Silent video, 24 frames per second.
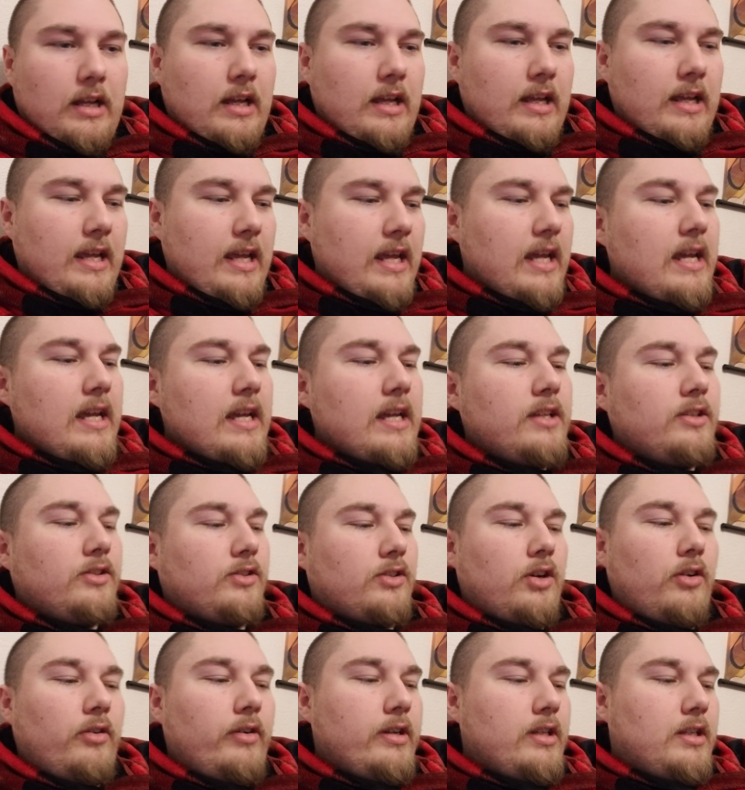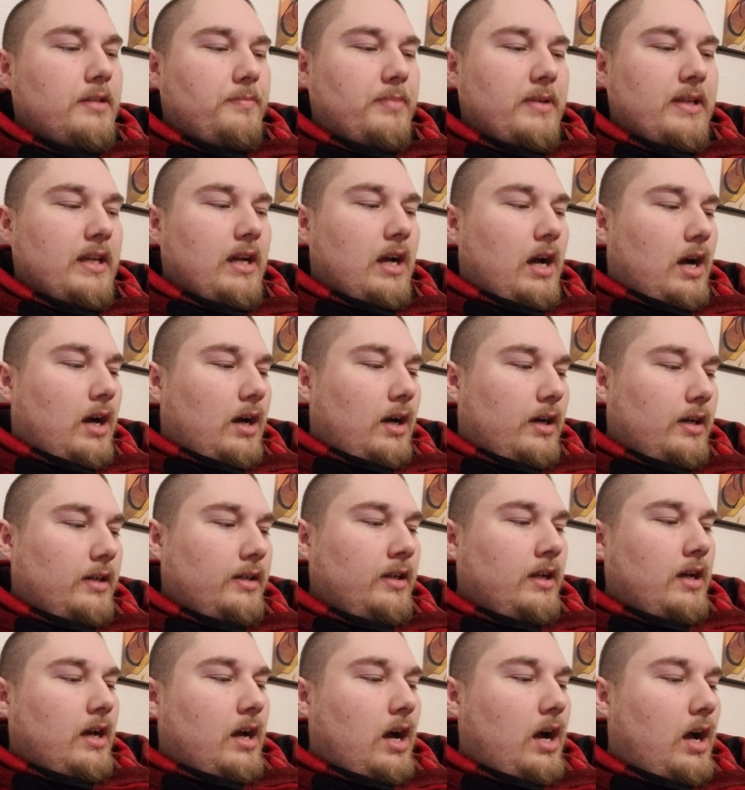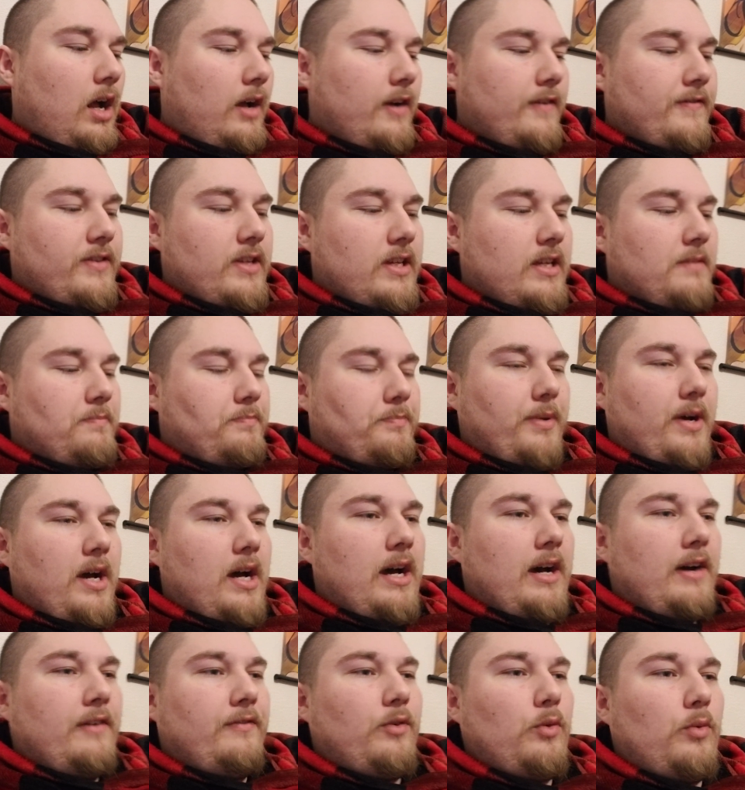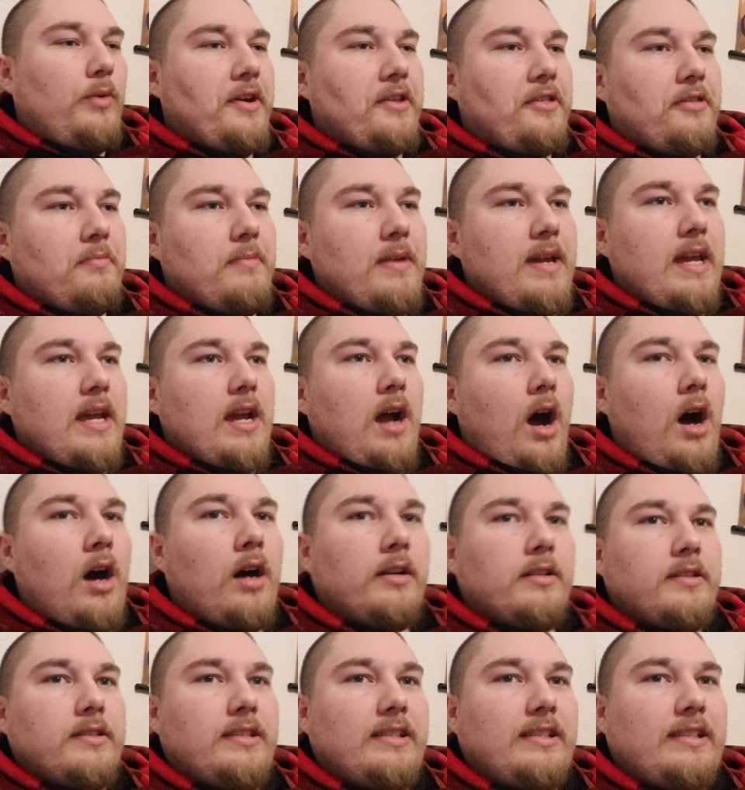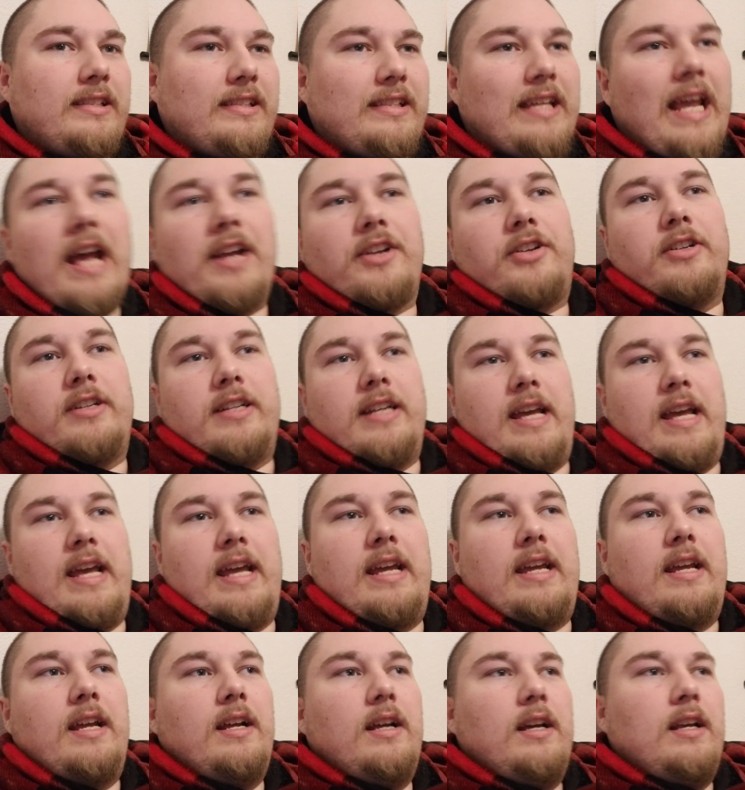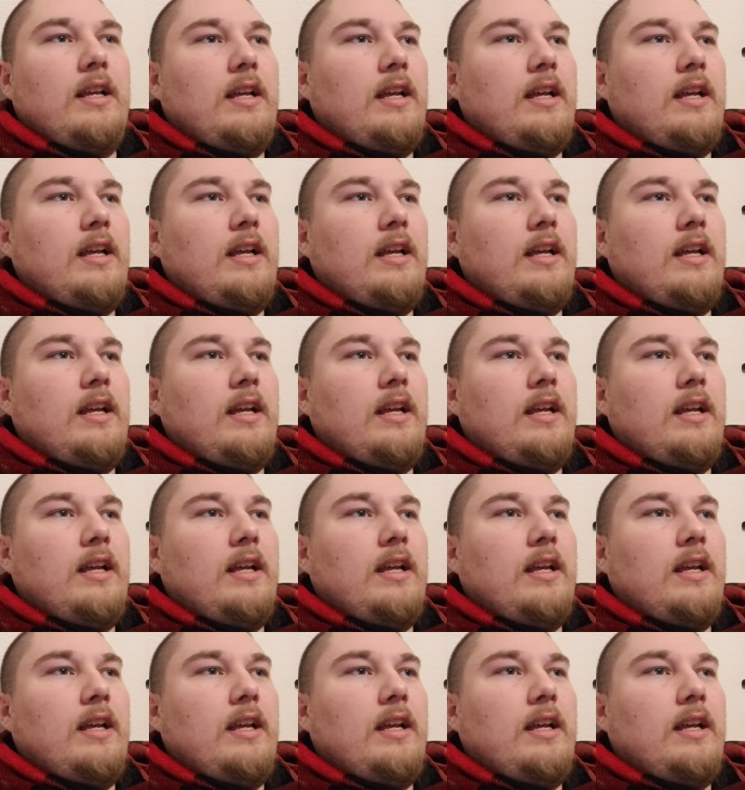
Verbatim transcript: He is going to be on All of the Above with me on Saturday.